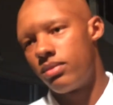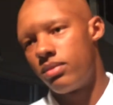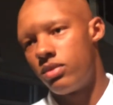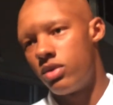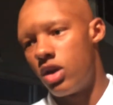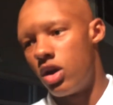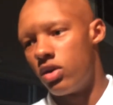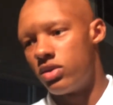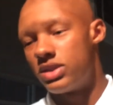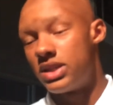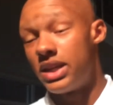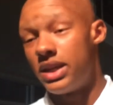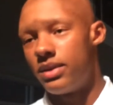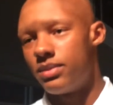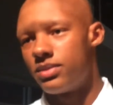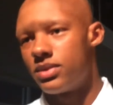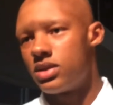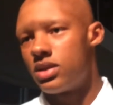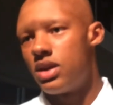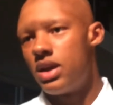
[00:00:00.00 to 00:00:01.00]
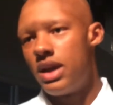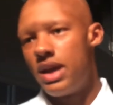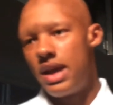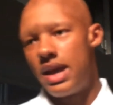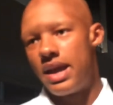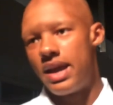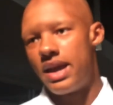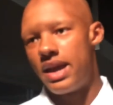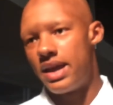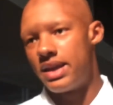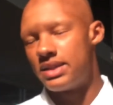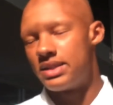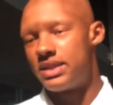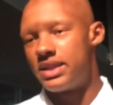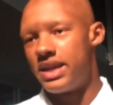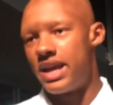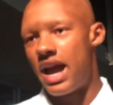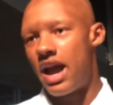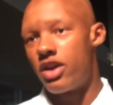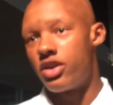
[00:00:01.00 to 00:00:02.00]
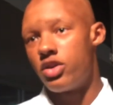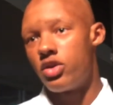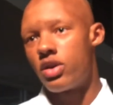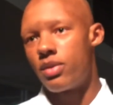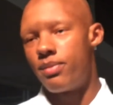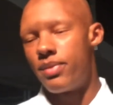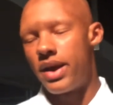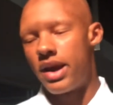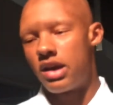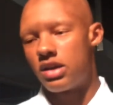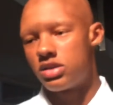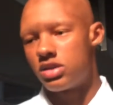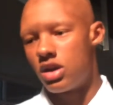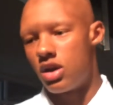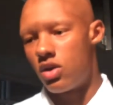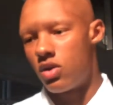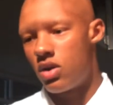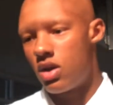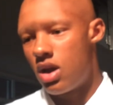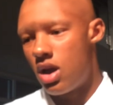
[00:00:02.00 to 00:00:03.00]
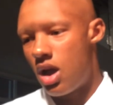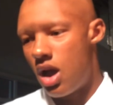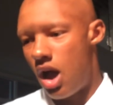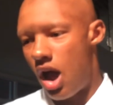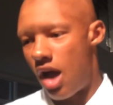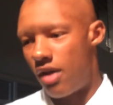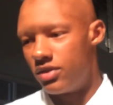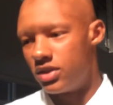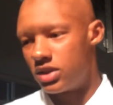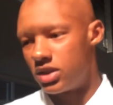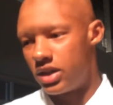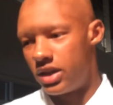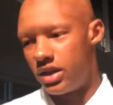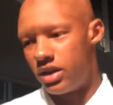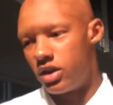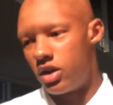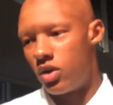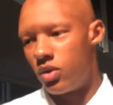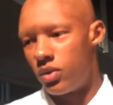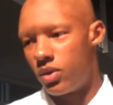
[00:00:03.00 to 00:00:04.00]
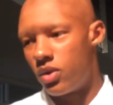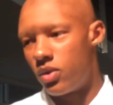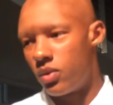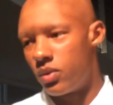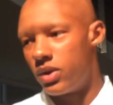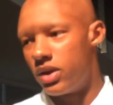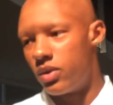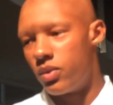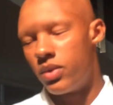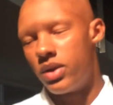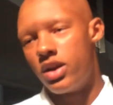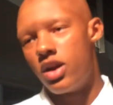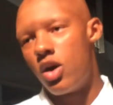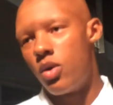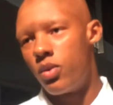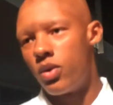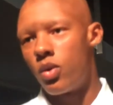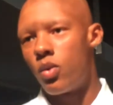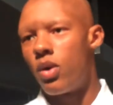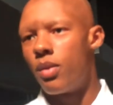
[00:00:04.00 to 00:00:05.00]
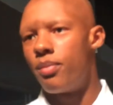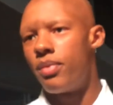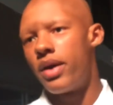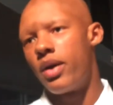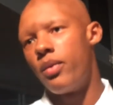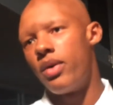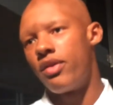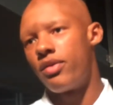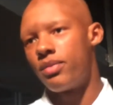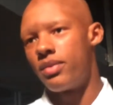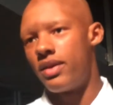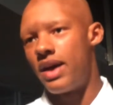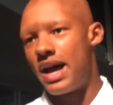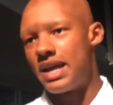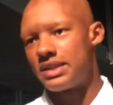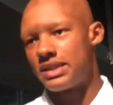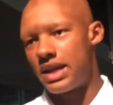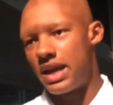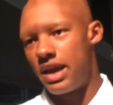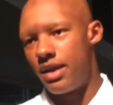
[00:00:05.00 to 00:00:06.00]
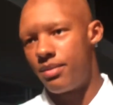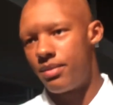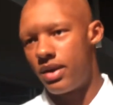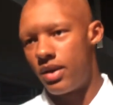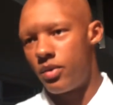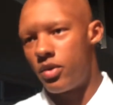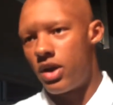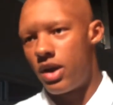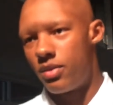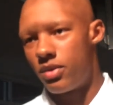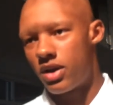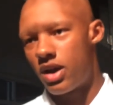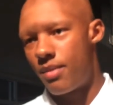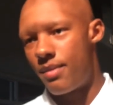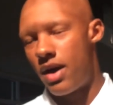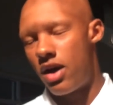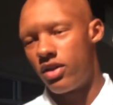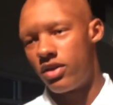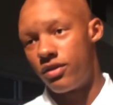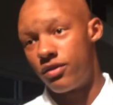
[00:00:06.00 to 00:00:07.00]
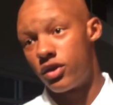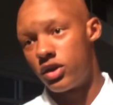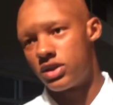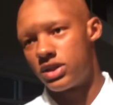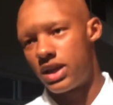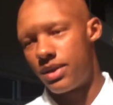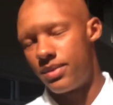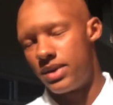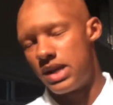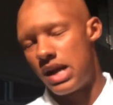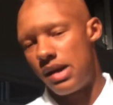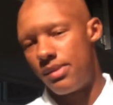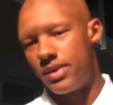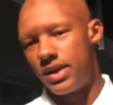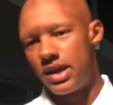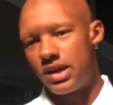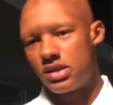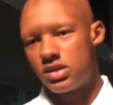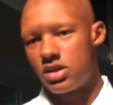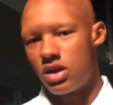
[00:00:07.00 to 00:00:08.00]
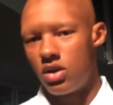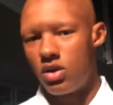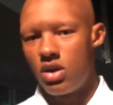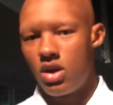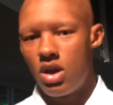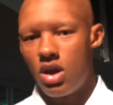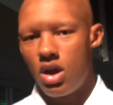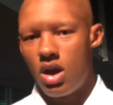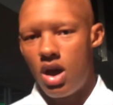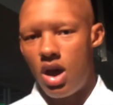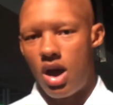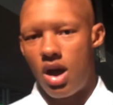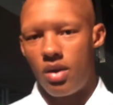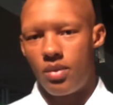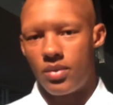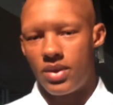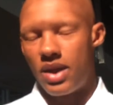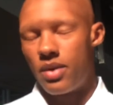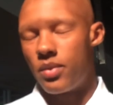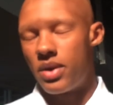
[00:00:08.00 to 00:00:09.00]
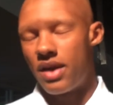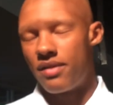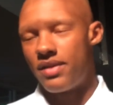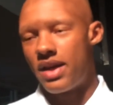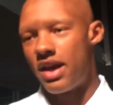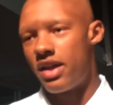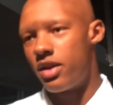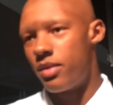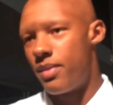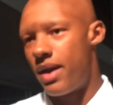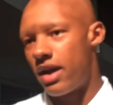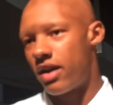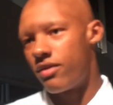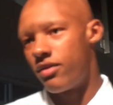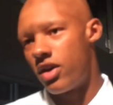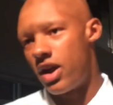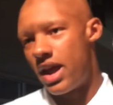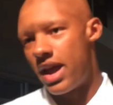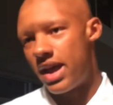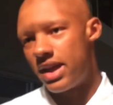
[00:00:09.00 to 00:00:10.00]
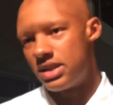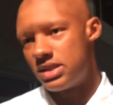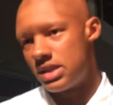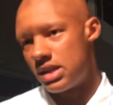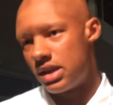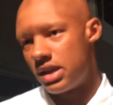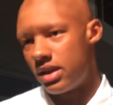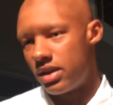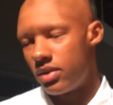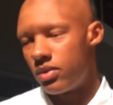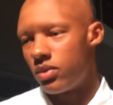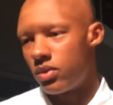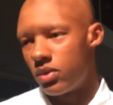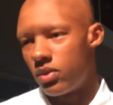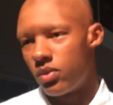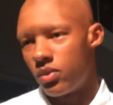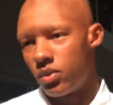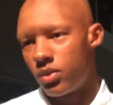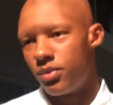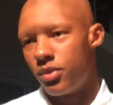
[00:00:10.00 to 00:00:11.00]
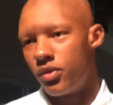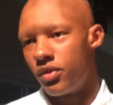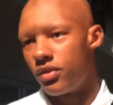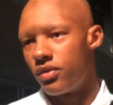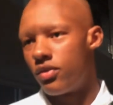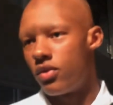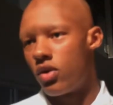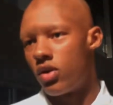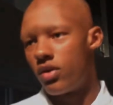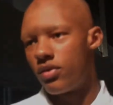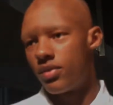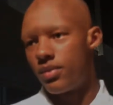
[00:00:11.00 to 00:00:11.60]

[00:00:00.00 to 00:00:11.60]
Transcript: you know, teams and see how you compare. So obviously, you know, we know we were one play away from the last game. We were able to come out the first game and dominate. So we have that in the back of our heads, and we're moving forward.